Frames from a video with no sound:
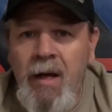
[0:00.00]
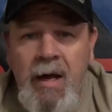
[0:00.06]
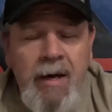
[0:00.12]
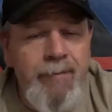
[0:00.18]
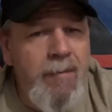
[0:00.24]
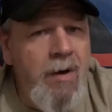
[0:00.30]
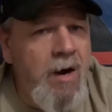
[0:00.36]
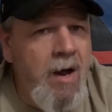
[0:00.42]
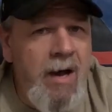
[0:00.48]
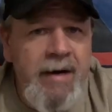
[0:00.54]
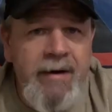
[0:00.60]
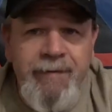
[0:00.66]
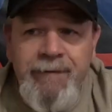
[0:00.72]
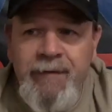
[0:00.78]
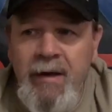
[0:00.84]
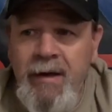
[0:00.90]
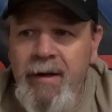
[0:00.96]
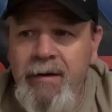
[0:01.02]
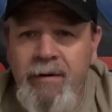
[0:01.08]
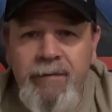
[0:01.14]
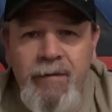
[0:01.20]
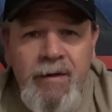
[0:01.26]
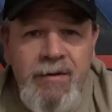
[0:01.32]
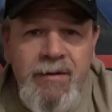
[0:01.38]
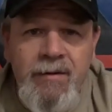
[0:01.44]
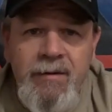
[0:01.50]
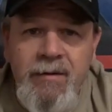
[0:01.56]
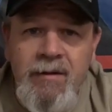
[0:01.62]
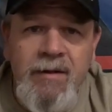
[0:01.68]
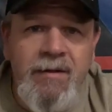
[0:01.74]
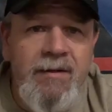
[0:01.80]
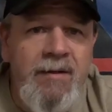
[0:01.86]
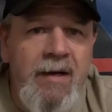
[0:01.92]
I'm not a fan of the
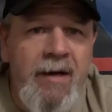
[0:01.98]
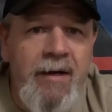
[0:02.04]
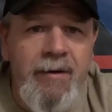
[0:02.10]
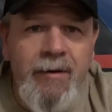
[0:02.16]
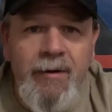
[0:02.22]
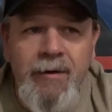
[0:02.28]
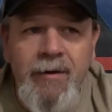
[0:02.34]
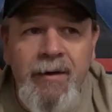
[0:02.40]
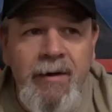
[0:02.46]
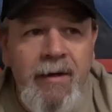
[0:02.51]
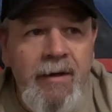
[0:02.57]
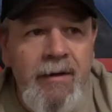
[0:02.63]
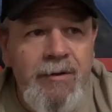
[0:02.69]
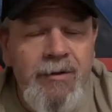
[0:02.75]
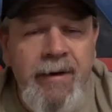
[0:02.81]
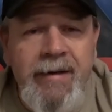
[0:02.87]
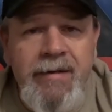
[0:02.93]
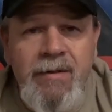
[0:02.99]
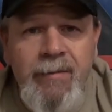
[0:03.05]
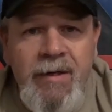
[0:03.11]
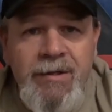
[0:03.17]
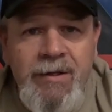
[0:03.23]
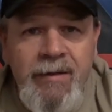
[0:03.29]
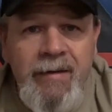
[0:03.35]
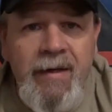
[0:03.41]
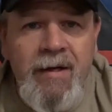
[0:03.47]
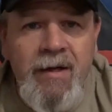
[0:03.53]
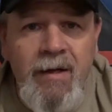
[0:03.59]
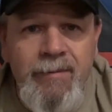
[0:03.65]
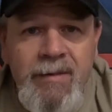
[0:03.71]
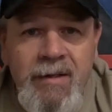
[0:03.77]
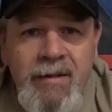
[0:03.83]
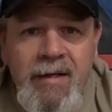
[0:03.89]
standard transmission that
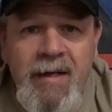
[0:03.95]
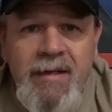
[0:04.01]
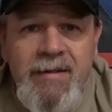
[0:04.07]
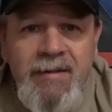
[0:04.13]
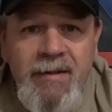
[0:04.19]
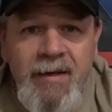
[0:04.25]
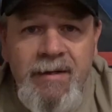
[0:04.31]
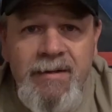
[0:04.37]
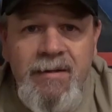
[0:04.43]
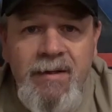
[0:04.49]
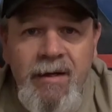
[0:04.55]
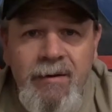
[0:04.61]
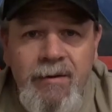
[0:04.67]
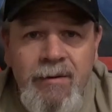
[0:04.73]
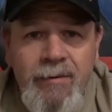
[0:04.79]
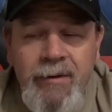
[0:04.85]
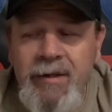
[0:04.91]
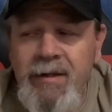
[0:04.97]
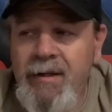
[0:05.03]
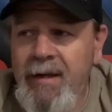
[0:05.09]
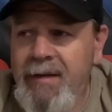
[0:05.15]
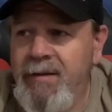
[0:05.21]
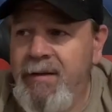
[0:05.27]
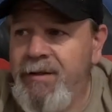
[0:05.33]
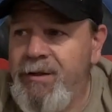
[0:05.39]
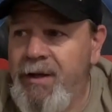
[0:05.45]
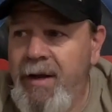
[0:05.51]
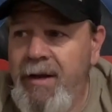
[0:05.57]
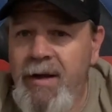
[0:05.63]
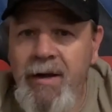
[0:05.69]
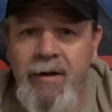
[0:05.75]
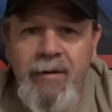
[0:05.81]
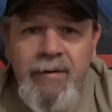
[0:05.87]
comes in the SCX10 like the
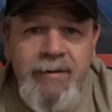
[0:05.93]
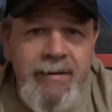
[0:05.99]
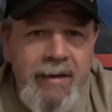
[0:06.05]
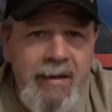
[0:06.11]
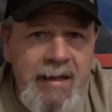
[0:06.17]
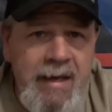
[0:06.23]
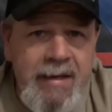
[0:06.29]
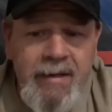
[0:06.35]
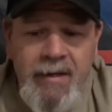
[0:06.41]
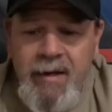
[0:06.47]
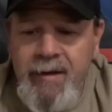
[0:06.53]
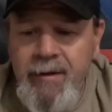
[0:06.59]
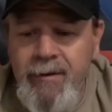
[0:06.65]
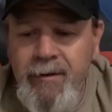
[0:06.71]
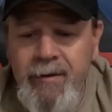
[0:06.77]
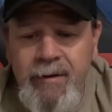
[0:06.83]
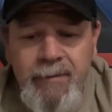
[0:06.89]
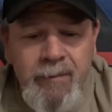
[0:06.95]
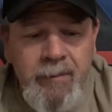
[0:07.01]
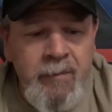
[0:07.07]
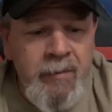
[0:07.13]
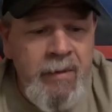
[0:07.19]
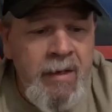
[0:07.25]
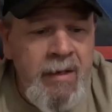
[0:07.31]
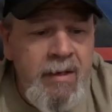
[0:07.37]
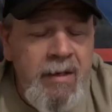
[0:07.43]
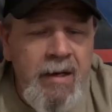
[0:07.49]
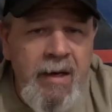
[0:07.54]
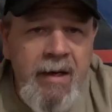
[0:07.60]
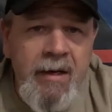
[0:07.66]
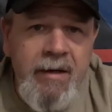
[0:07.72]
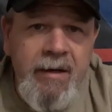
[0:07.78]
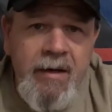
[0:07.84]
JL and the Gladiator
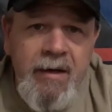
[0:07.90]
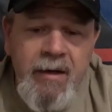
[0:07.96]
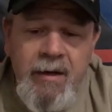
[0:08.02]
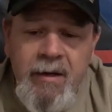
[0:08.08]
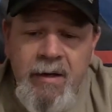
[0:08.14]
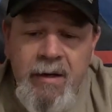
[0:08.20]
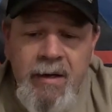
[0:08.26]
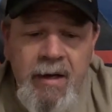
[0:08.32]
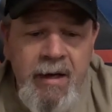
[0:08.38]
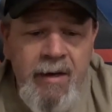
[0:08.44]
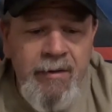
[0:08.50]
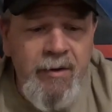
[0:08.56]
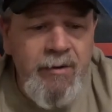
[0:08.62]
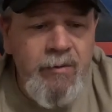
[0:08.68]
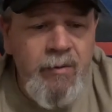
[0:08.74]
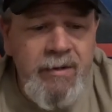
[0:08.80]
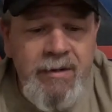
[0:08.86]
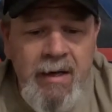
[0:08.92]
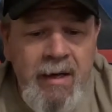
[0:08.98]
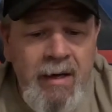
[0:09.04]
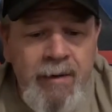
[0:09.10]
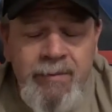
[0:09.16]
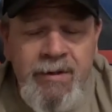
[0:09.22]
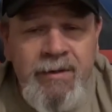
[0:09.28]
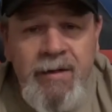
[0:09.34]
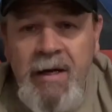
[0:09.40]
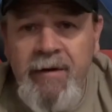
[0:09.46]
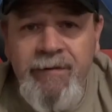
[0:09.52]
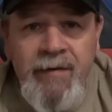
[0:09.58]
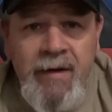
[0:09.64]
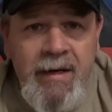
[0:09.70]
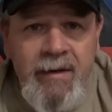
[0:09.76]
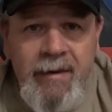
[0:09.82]
and those ones. I'm just not a
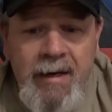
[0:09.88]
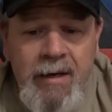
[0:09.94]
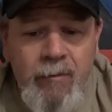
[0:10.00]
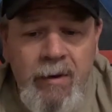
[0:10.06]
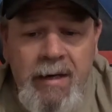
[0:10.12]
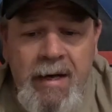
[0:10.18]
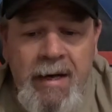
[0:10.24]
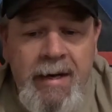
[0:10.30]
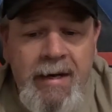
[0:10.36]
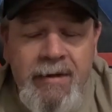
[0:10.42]
fan of that one.